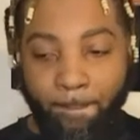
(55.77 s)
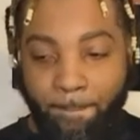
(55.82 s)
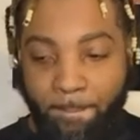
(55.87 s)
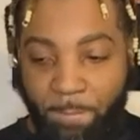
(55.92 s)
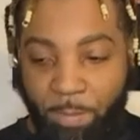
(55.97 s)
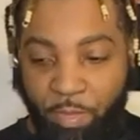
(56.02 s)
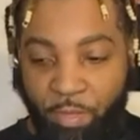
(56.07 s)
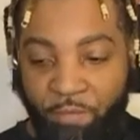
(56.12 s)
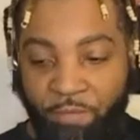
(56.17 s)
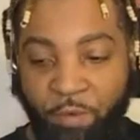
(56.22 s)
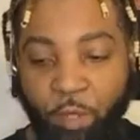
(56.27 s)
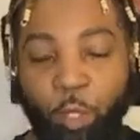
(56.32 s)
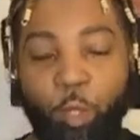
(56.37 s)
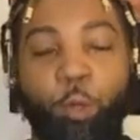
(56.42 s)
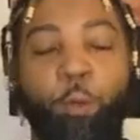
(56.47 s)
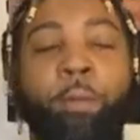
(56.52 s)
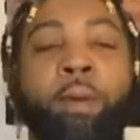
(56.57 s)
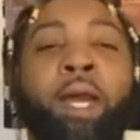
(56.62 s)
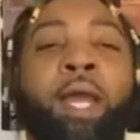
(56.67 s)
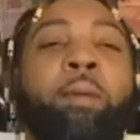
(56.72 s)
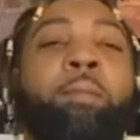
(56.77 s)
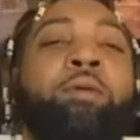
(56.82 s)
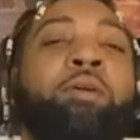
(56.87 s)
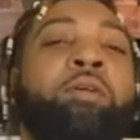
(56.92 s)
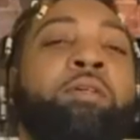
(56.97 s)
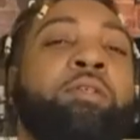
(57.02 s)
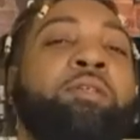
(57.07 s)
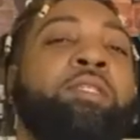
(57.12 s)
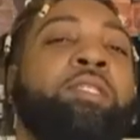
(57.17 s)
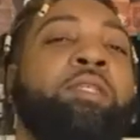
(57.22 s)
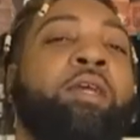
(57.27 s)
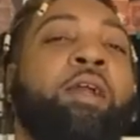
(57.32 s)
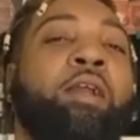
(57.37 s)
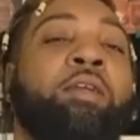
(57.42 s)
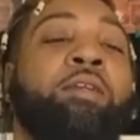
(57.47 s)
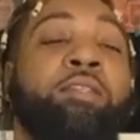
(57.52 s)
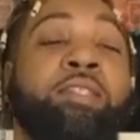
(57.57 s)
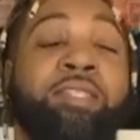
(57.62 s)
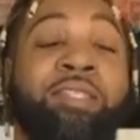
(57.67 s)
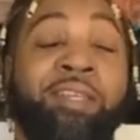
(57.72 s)
the vocal Bible
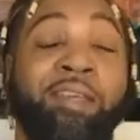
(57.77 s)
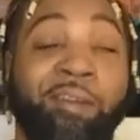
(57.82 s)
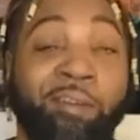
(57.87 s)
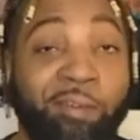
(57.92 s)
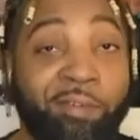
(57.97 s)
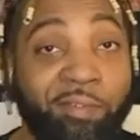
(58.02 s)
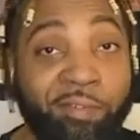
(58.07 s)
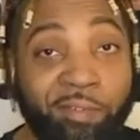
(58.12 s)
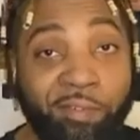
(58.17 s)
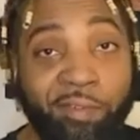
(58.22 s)
herself,